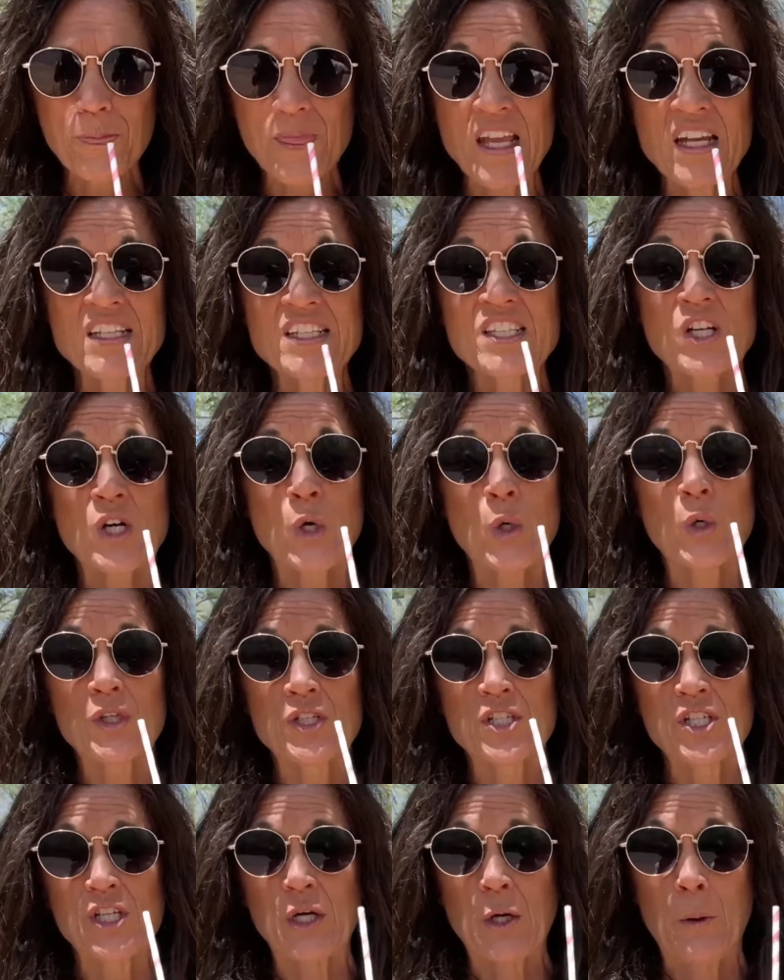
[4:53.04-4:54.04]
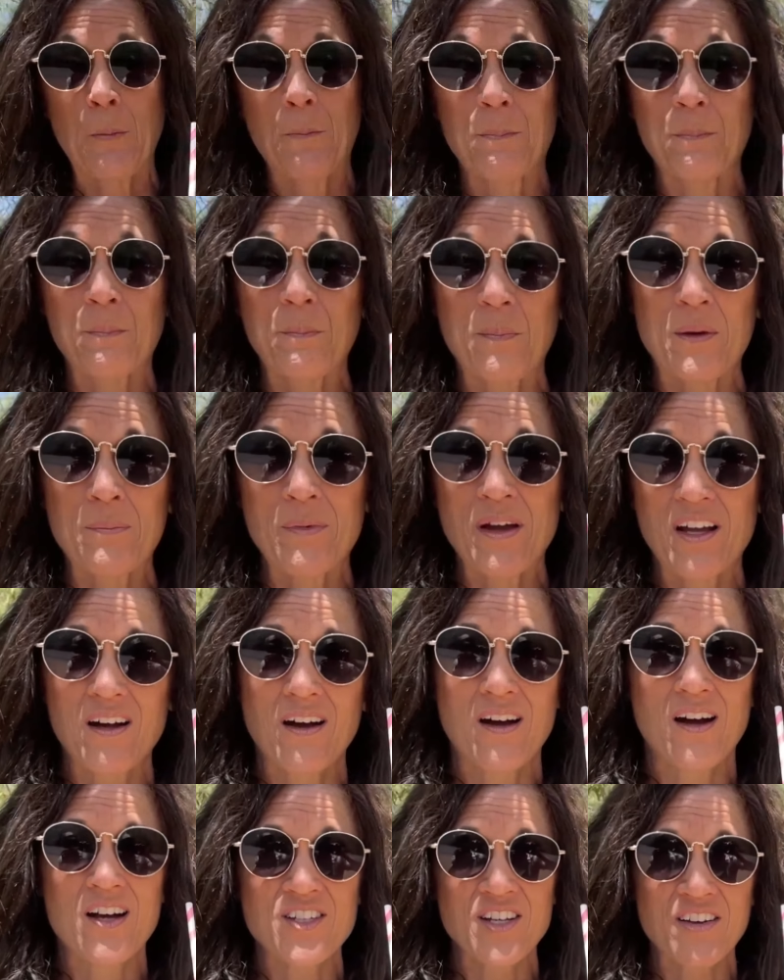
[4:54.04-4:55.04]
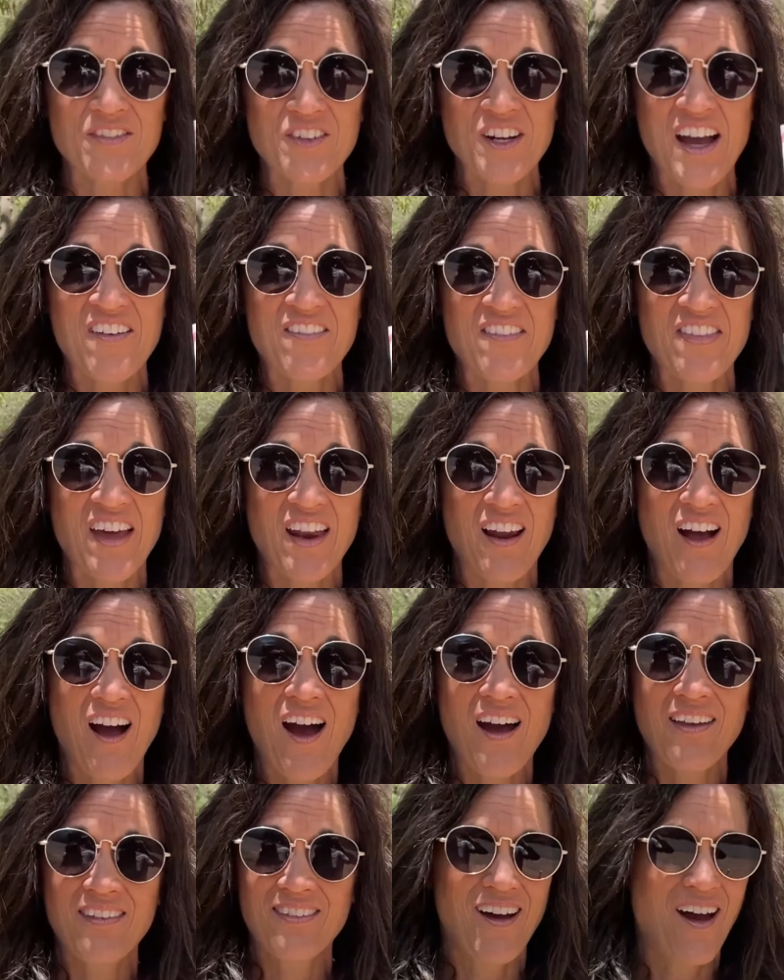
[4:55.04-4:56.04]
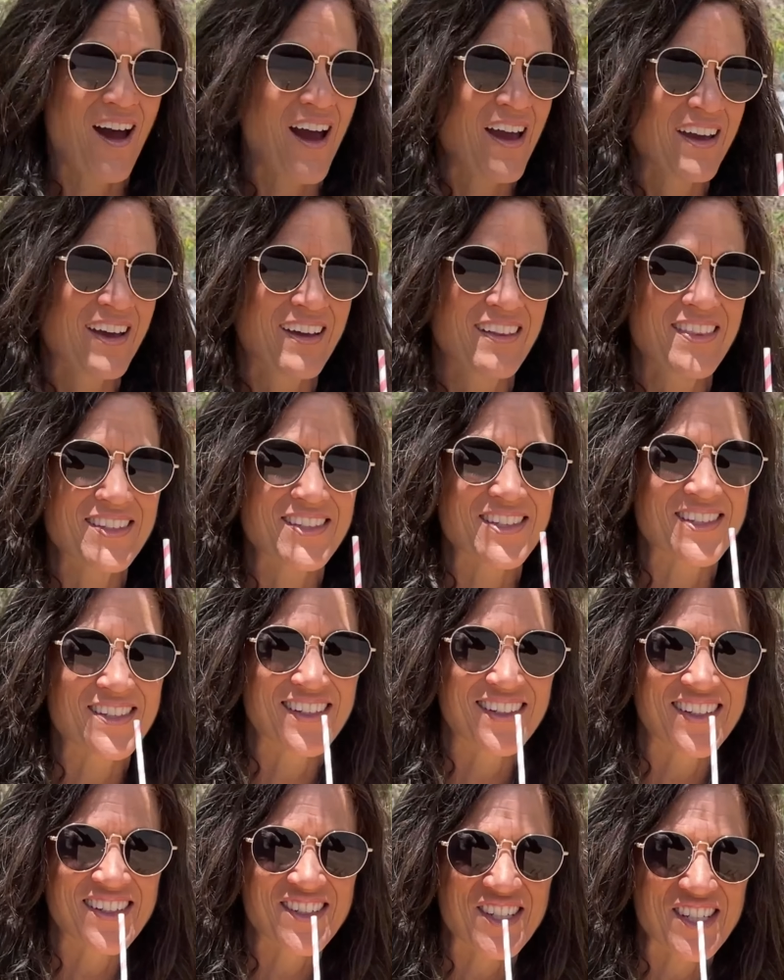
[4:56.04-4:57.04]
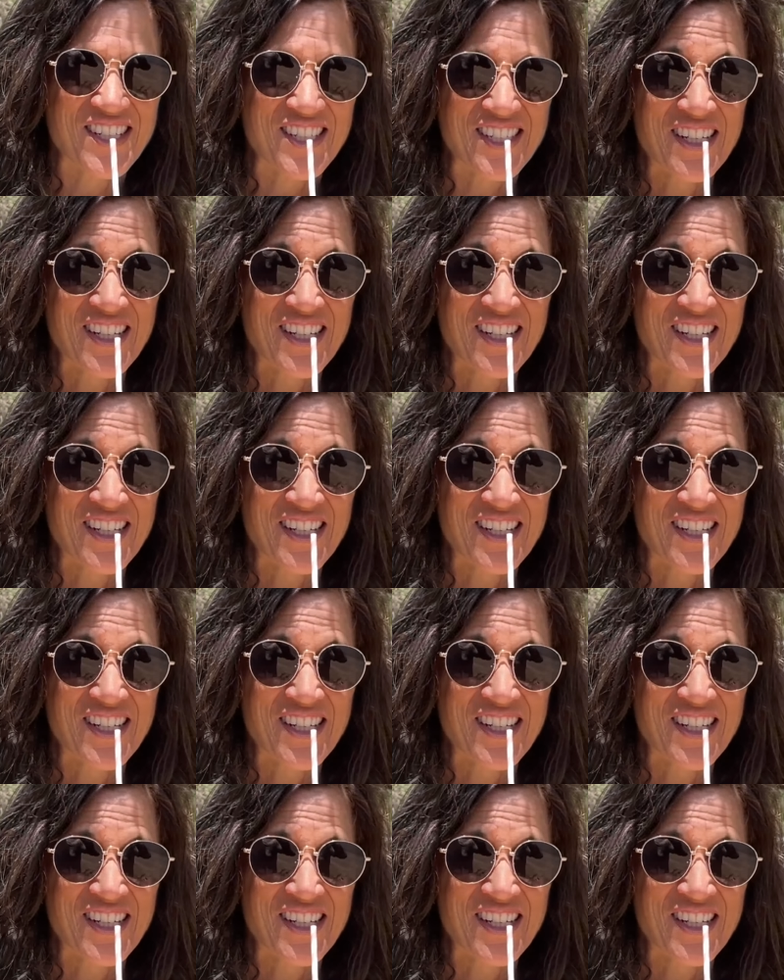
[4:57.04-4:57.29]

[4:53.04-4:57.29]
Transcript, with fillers: It's cold too. Oh my gosh, after having that hot hike, this is delicious.